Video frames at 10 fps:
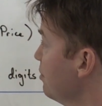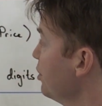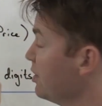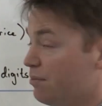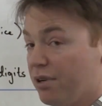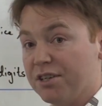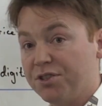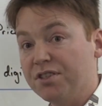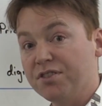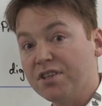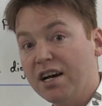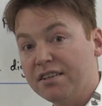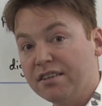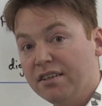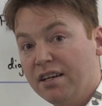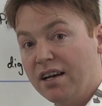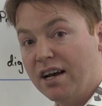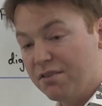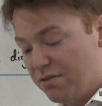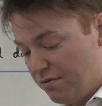Britton, Proust, and Shnider
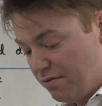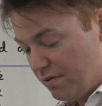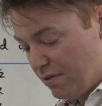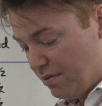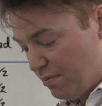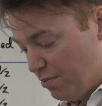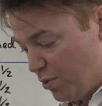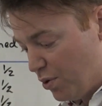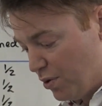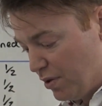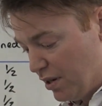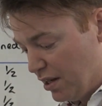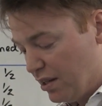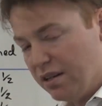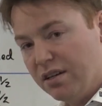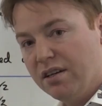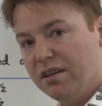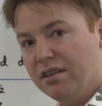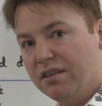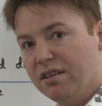had a more
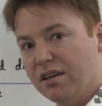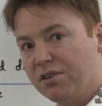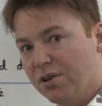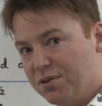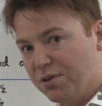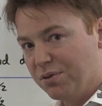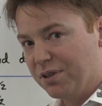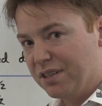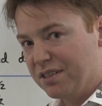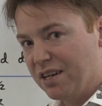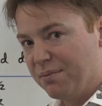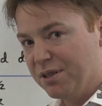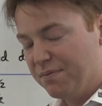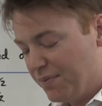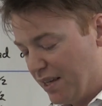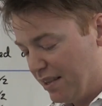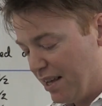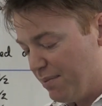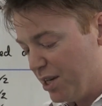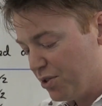a closer look at this tablet, and
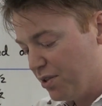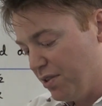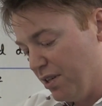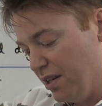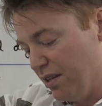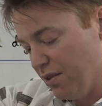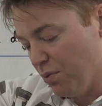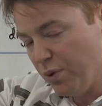they measured the, the